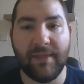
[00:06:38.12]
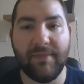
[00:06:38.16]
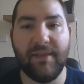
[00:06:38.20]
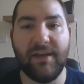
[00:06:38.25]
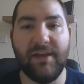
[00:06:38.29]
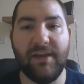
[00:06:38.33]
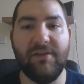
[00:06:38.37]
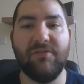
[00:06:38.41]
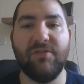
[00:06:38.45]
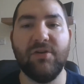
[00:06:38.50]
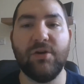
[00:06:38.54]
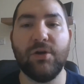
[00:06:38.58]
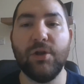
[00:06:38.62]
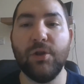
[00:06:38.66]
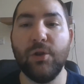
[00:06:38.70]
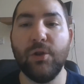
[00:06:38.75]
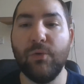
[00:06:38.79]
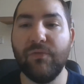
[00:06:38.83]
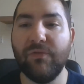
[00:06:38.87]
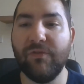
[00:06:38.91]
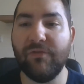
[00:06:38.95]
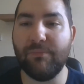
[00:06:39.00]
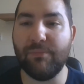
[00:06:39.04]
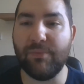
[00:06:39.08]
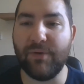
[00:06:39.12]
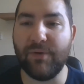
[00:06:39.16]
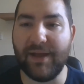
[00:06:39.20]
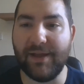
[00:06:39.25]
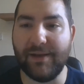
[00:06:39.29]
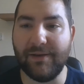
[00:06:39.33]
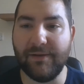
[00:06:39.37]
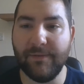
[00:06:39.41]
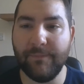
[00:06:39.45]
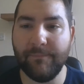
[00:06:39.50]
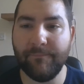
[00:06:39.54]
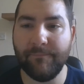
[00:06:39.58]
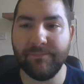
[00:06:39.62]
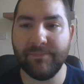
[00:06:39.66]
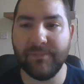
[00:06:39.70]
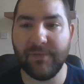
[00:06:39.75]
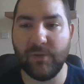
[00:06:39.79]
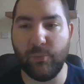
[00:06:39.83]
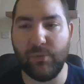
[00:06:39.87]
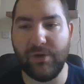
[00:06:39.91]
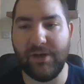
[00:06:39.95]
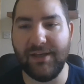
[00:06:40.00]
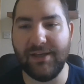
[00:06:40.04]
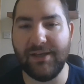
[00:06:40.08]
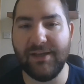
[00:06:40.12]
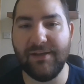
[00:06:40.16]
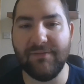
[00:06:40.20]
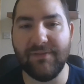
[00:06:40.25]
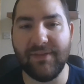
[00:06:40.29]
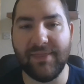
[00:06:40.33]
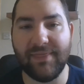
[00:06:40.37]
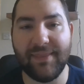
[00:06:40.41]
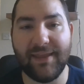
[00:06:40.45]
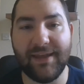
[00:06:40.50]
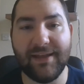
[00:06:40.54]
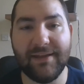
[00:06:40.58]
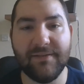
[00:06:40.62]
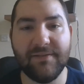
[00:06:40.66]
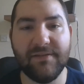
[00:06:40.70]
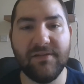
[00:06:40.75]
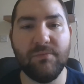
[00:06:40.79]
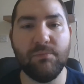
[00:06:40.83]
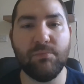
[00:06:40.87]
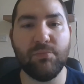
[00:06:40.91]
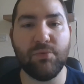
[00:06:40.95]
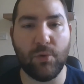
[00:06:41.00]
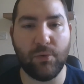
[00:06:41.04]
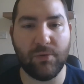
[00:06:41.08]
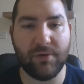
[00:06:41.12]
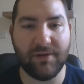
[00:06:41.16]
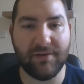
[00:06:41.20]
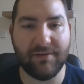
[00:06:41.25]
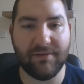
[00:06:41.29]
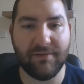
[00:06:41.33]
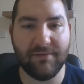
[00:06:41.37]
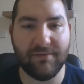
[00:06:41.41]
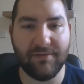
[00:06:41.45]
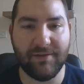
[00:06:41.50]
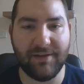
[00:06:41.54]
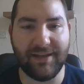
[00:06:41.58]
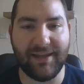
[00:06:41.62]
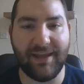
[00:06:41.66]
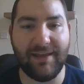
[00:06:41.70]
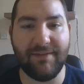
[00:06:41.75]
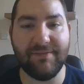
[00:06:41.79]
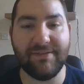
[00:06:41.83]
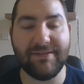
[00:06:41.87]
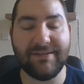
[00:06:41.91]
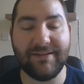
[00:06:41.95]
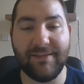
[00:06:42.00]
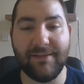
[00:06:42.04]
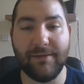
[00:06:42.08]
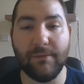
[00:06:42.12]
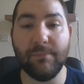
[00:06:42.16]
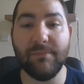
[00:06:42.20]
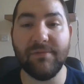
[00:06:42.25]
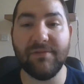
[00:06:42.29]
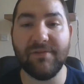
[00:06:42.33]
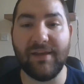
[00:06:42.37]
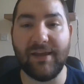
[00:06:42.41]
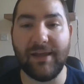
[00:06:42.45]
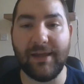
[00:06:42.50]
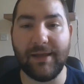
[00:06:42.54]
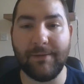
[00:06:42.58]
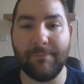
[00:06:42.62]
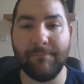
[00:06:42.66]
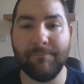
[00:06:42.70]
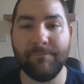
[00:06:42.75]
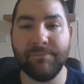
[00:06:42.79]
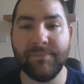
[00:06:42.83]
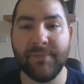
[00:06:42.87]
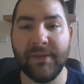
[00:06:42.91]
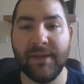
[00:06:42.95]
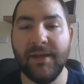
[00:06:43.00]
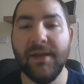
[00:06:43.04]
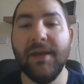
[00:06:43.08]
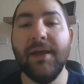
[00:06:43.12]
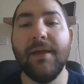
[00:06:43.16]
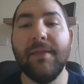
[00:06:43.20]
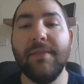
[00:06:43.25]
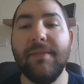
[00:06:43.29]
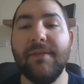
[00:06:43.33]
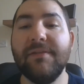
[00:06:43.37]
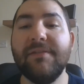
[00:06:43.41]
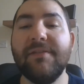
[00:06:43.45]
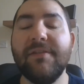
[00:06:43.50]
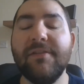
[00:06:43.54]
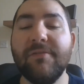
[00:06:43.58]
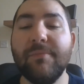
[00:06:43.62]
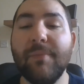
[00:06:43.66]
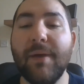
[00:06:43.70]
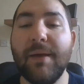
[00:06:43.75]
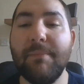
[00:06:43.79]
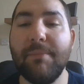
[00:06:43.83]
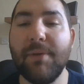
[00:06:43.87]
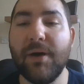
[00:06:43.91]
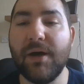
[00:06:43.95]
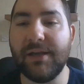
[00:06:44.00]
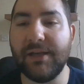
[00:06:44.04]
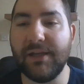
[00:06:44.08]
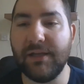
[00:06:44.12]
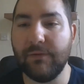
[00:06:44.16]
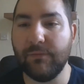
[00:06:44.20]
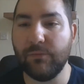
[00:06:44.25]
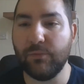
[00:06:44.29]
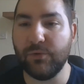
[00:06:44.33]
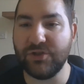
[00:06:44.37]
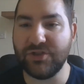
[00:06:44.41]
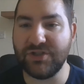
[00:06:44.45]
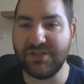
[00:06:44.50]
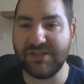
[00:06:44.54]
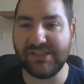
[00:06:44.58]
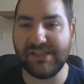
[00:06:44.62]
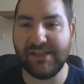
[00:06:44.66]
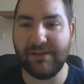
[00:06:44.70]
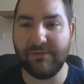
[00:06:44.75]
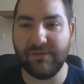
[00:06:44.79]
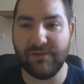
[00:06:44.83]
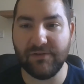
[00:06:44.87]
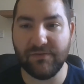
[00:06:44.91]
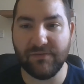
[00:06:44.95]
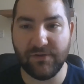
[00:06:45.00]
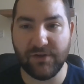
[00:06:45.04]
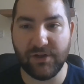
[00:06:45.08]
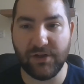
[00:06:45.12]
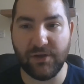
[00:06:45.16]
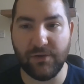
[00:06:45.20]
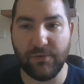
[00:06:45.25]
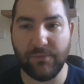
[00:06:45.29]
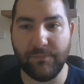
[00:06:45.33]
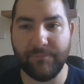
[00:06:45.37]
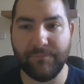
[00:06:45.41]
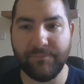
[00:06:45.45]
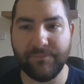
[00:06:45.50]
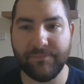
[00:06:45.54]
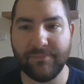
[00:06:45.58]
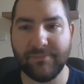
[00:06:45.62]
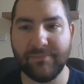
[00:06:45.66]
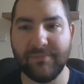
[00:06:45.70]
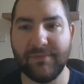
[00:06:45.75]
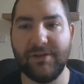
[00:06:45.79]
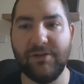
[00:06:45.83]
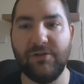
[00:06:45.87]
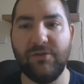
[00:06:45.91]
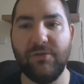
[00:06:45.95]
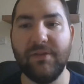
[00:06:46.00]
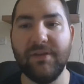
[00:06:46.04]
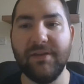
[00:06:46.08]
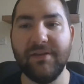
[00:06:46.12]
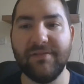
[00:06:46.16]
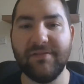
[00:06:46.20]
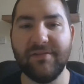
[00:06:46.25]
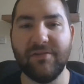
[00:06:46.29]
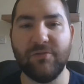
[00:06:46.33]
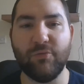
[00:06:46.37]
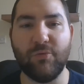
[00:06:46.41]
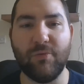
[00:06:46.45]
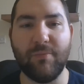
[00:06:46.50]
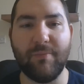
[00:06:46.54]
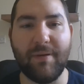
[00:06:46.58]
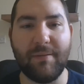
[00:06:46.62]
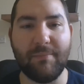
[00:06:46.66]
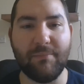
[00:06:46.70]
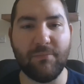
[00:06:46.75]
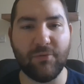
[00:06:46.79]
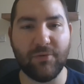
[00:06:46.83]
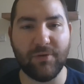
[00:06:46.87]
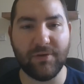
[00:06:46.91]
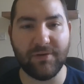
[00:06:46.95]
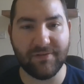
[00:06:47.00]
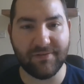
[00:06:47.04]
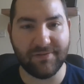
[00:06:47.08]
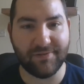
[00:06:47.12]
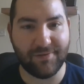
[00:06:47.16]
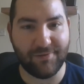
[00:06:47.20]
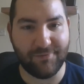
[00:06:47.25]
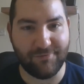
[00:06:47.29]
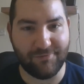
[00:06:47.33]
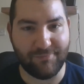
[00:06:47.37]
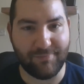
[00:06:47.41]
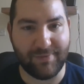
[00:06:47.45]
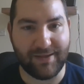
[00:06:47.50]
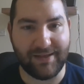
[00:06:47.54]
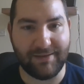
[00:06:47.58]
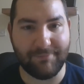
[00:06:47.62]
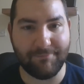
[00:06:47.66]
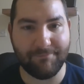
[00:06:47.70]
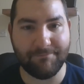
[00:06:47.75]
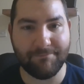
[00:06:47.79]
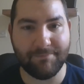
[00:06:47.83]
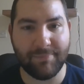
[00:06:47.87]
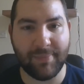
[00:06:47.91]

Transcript: Then he took a loaf of bread, and when he had given thanks, he broke it and gave it to them, saying, "This is my body, which is given for you. Do this in remembrance of me."